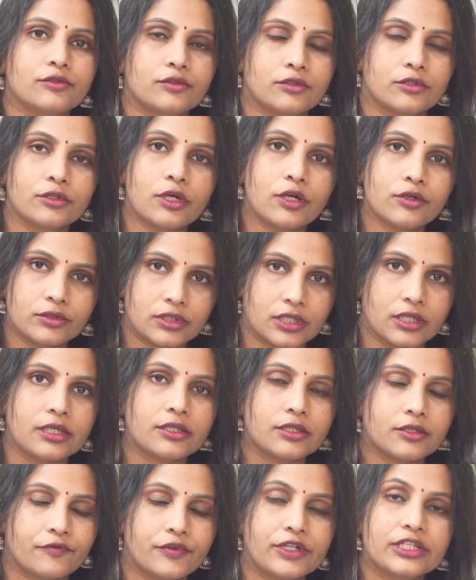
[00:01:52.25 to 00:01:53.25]
throughout,
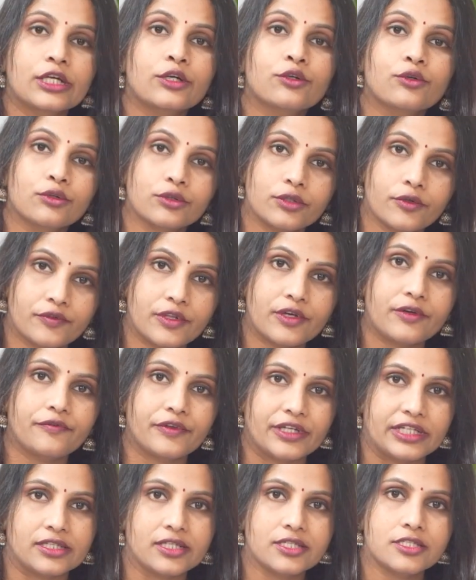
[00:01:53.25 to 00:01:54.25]
and for the growth of the
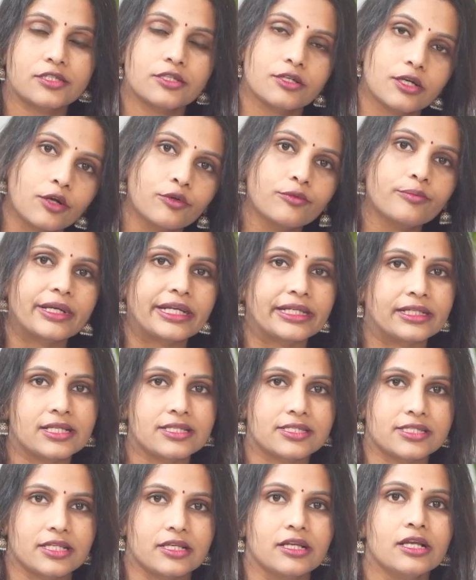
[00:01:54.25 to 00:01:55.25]
fetus throughout
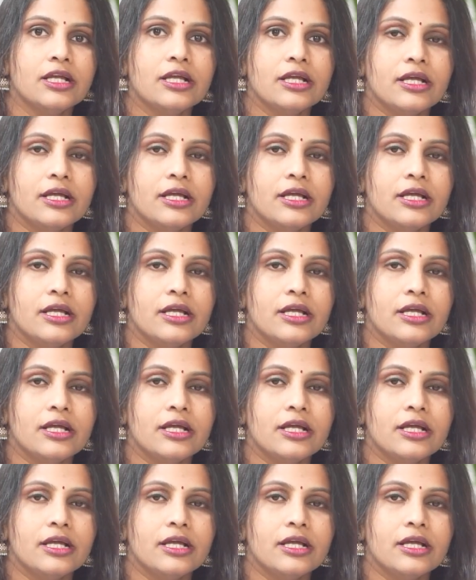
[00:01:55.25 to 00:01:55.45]
pregnancy.